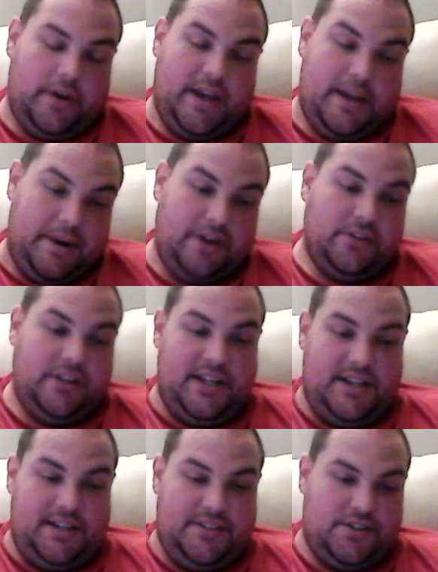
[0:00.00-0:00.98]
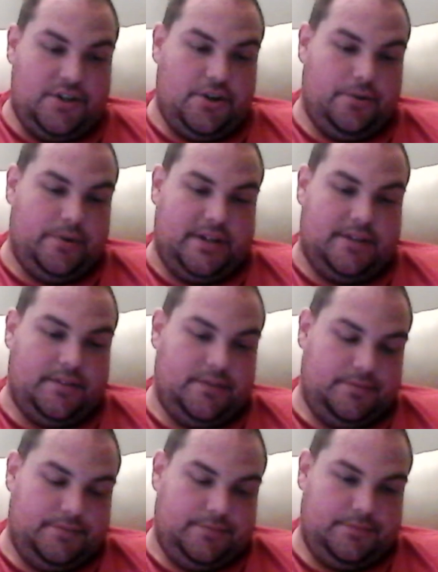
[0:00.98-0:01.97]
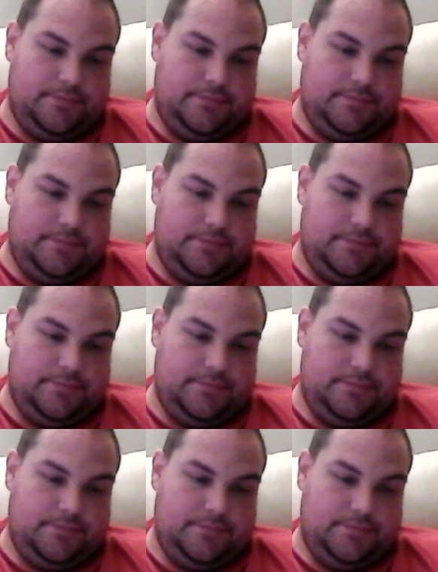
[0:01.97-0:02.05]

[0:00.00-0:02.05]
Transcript: Okay, apparently it is a token.